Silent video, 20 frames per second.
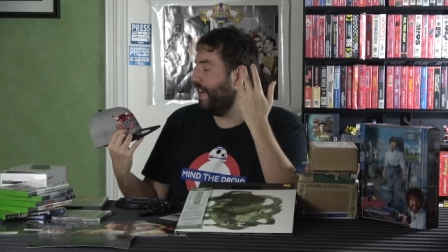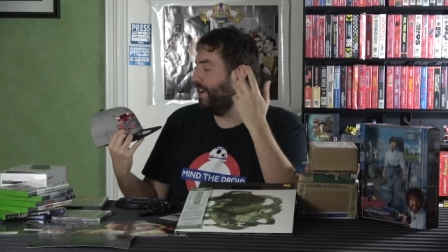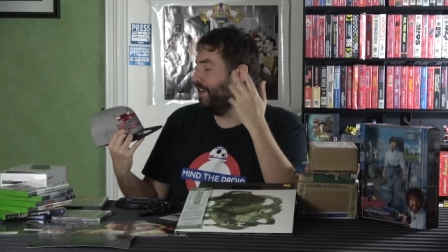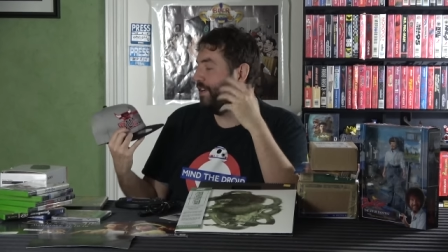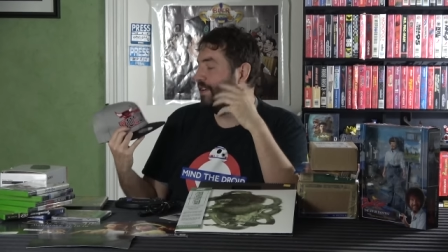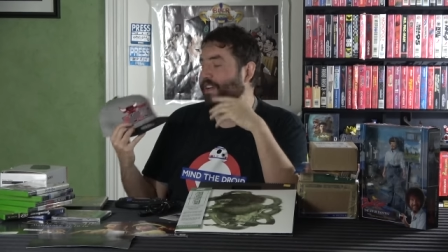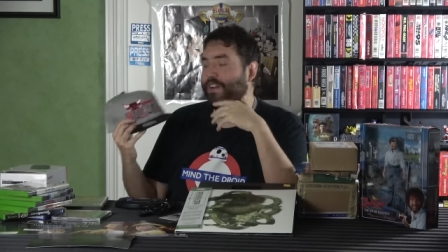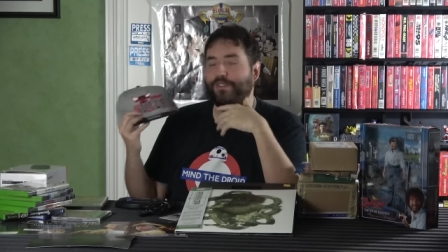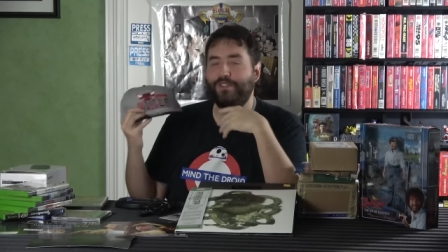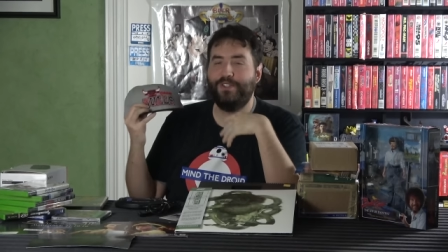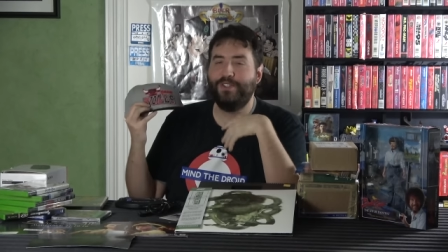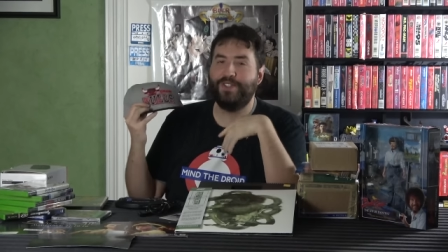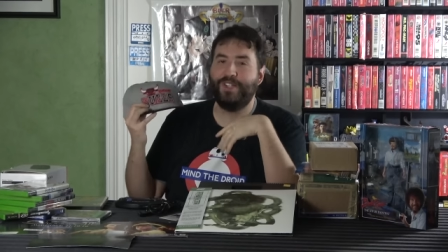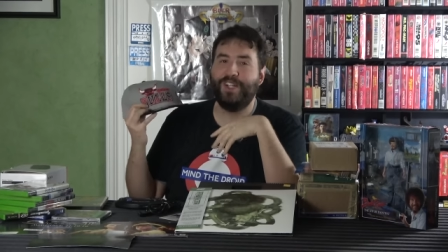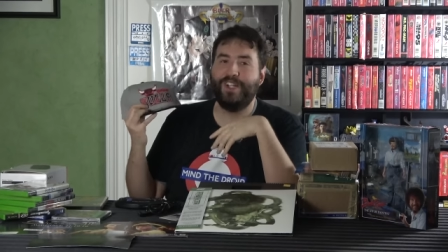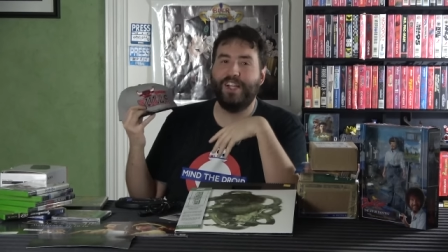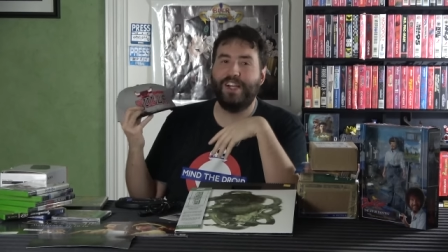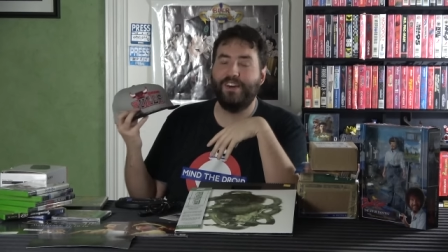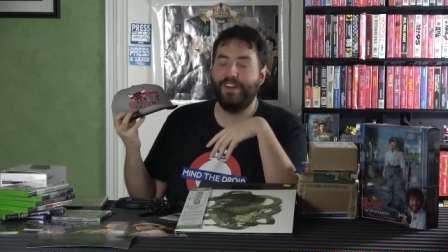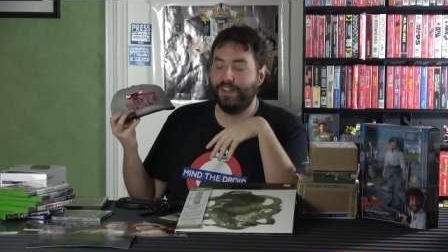I don't know. It was just
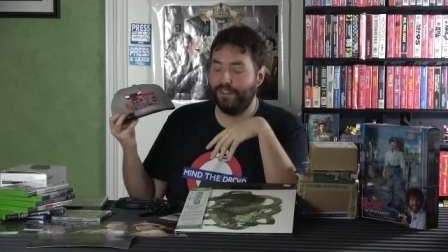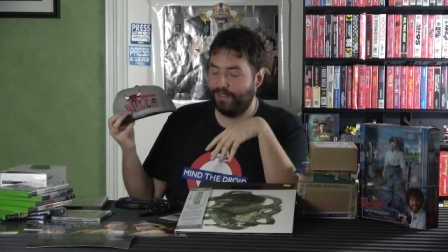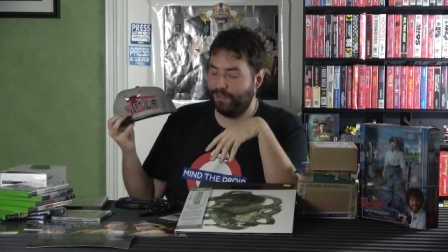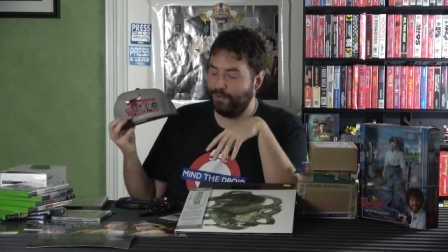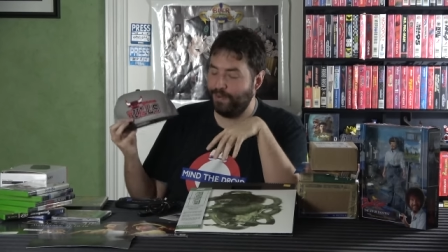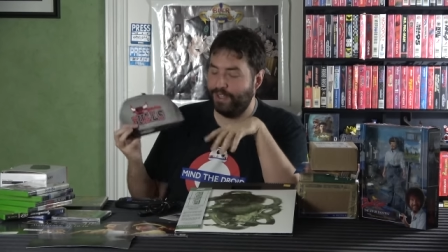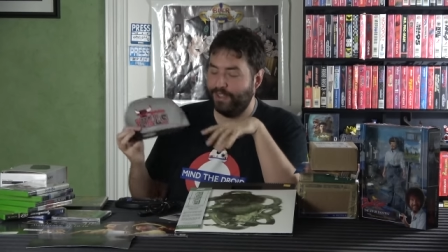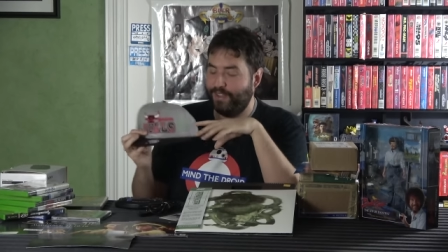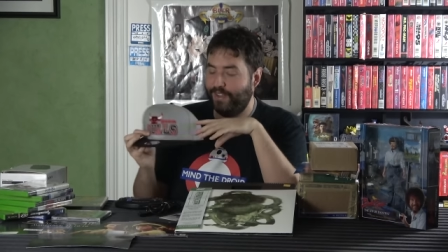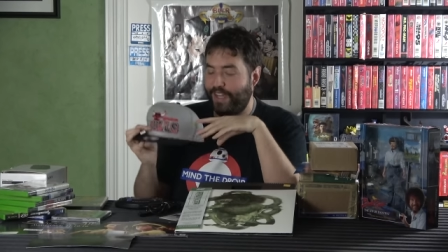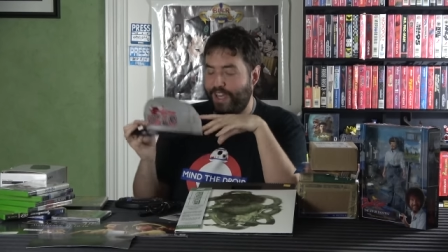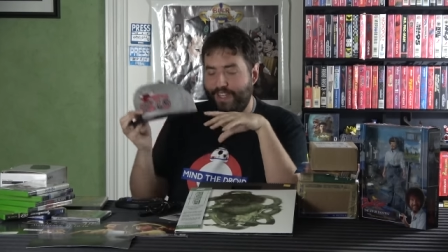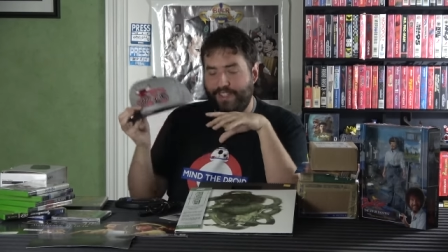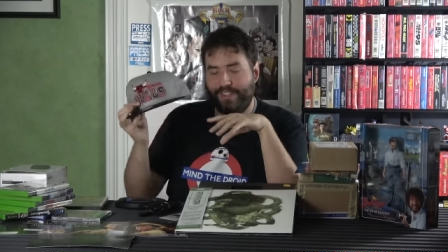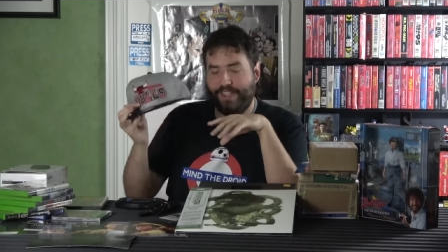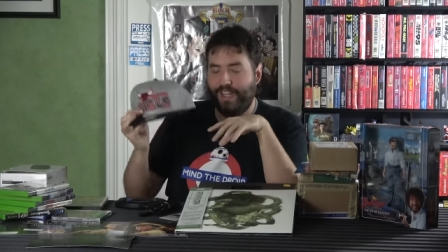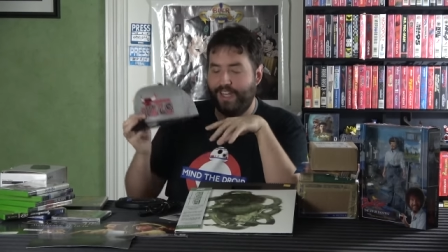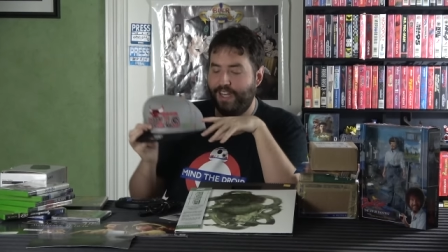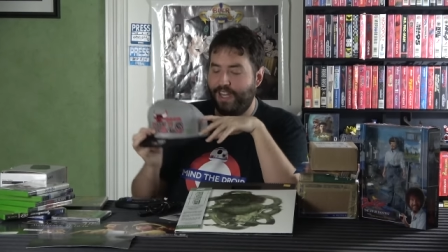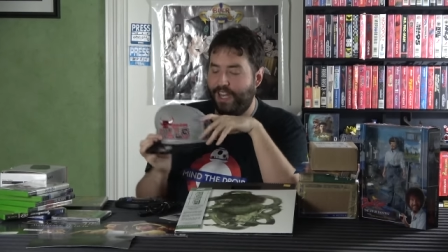hilarious to me, so I
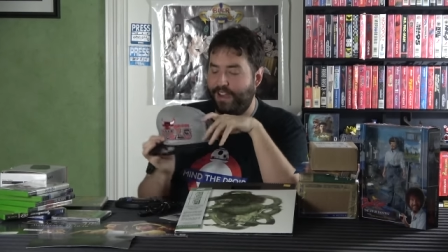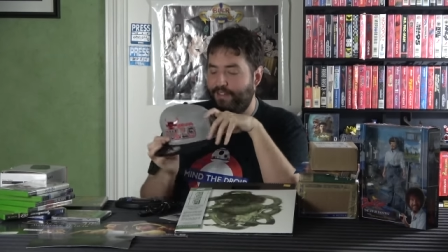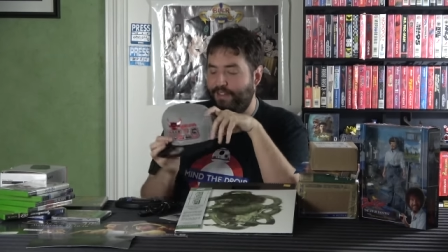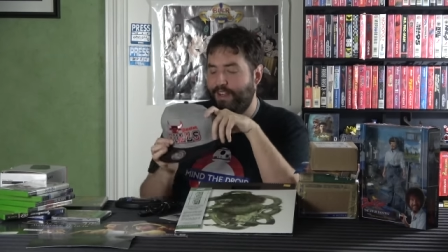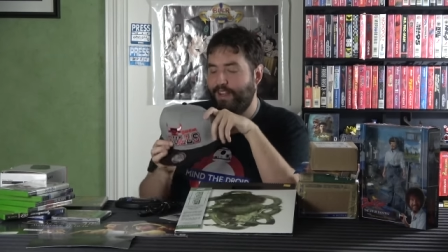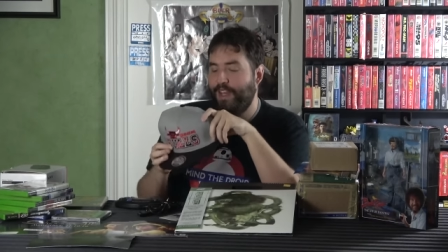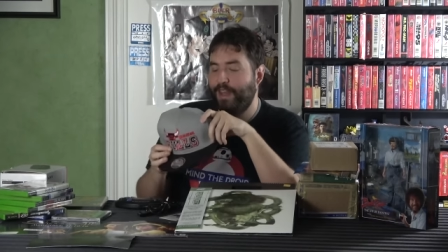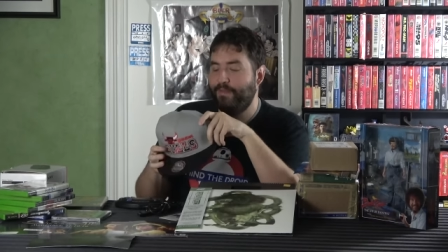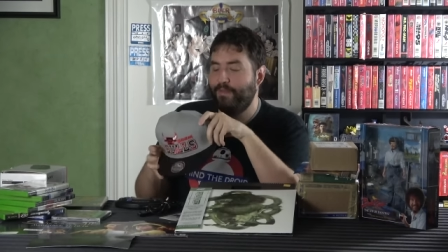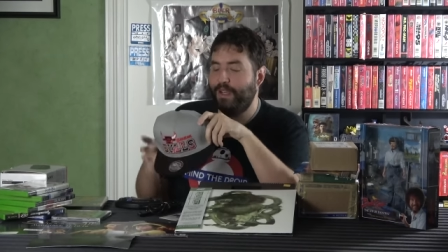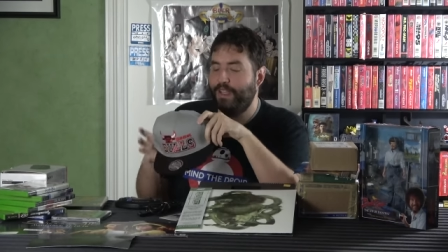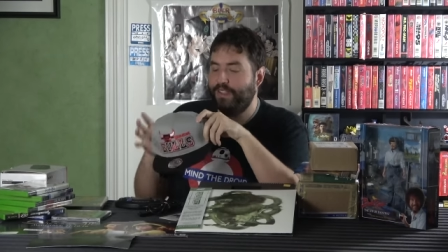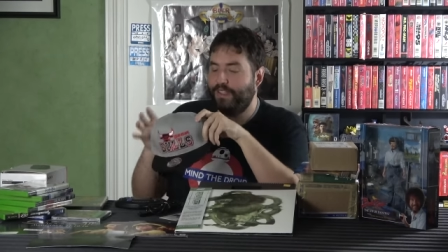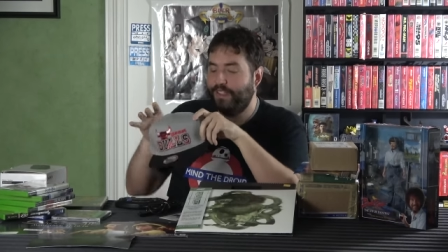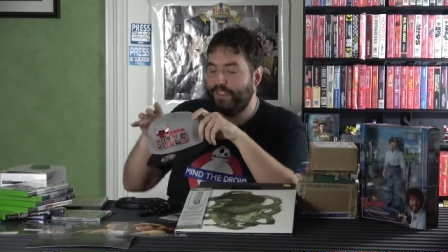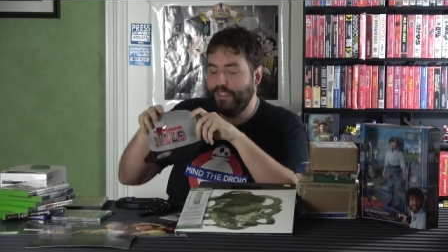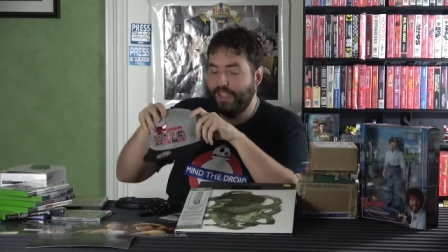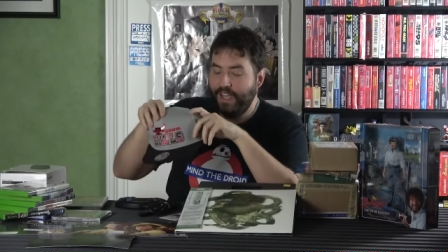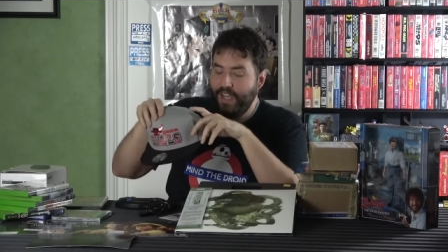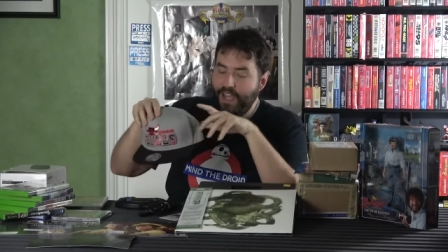just had to have it on that
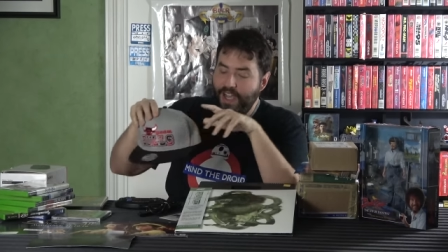basis.